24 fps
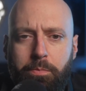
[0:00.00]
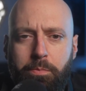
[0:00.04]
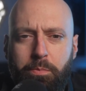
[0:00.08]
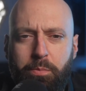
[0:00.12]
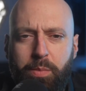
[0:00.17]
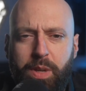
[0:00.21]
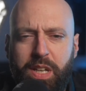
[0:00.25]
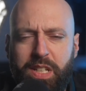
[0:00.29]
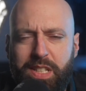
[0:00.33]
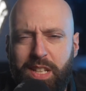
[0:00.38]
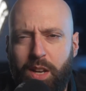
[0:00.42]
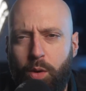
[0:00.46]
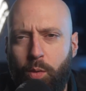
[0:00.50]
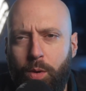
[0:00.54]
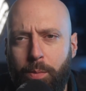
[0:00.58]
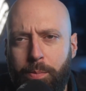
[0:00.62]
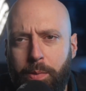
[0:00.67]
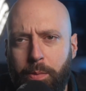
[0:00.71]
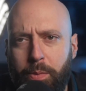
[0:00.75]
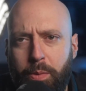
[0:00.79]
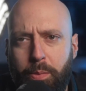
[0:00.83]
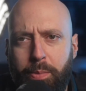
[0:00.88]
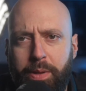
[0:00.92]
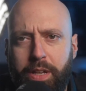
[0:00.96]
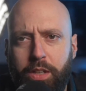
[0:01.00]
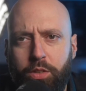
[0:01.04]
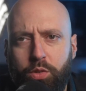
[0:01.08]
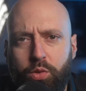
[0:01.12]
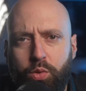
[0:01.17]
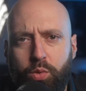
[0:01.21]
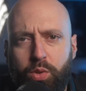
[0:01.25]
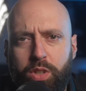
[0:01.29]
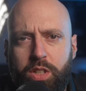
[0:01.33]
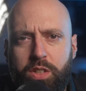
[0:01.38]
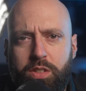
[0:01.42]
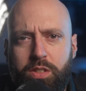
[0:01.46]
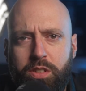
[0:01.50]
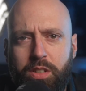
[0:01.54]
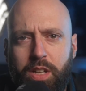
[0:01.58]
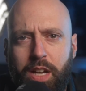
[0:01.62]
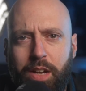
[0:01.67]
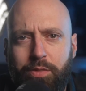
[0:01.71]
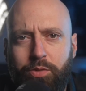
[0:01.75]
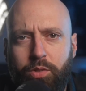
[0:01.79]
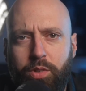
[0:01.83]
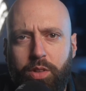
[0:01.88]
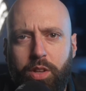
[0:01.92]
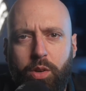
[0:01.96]
Because I don't want people paying duties
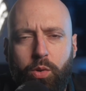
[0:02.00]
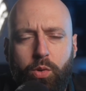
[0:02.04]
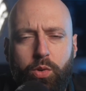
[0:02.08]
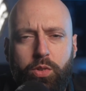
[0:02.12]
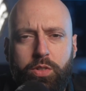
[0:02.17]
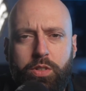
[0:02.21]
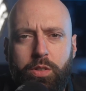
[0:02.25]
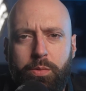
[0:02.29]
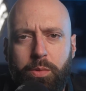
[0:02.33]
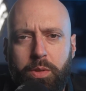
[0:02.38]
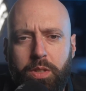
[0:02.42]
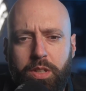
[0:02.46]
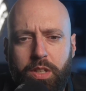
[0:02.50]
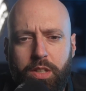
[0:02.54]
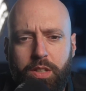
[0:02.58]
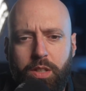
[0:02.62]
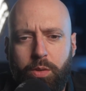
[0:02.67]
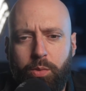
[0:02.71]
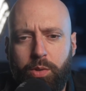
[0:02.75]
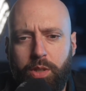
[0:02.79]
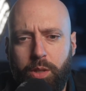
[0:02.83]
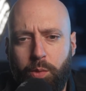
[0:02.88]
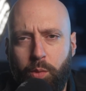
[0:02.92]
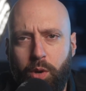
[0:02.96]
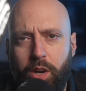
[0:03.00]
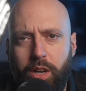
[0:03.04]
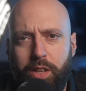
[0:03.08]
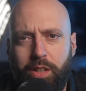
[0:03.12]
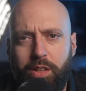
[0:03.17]
after they order something that they really want,